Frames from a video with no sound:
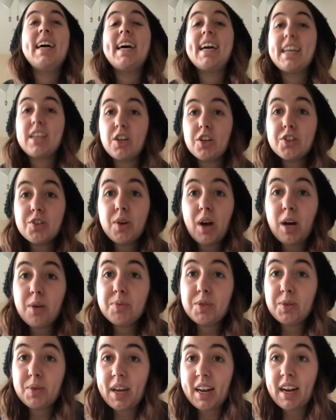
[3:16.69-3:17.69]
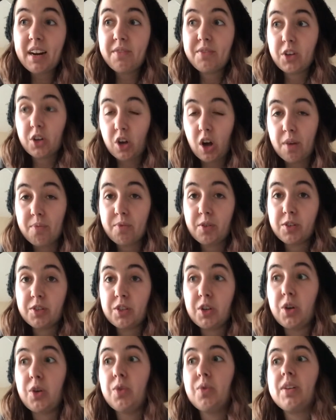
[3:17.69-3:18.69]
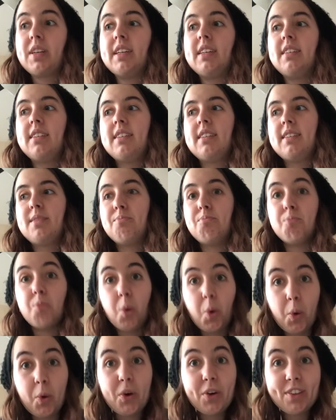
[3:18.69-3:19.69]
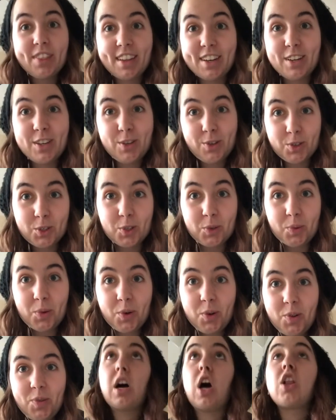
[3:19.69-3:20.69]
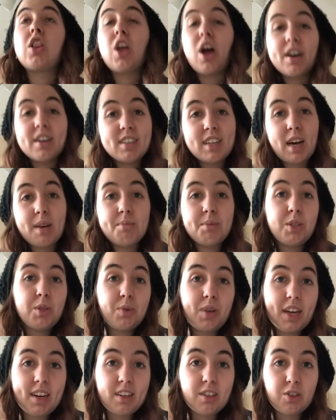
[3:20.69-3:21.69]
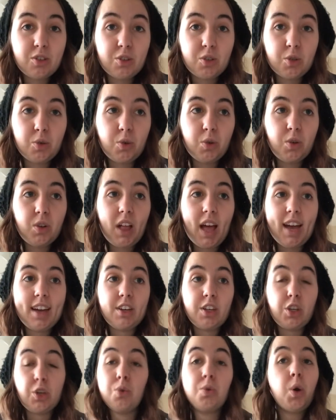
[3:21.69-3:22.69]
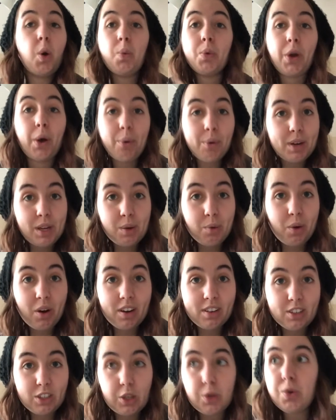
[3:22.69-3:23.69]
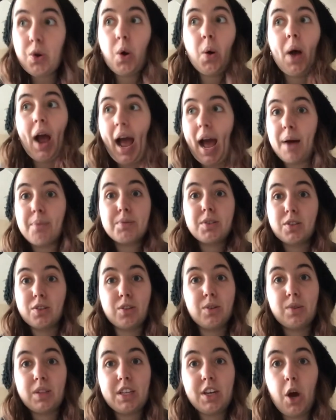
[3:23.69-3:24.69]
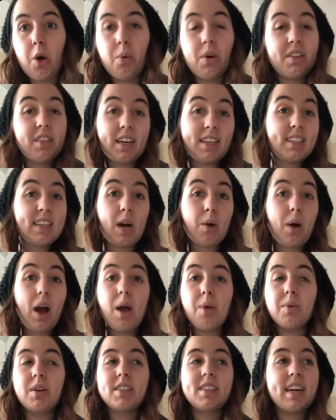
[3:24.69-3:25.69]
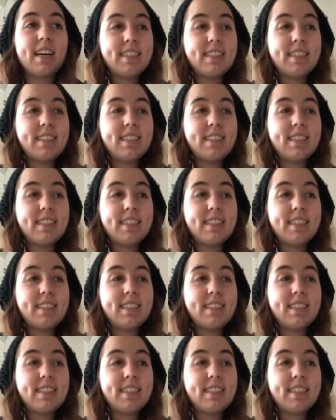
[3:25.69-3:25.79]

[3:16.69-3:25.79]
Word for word: It also helps you get out of your comfort zone more than usual. A lot of times you get into school and you don't know anyone. You know absolutely no one. That's how I was.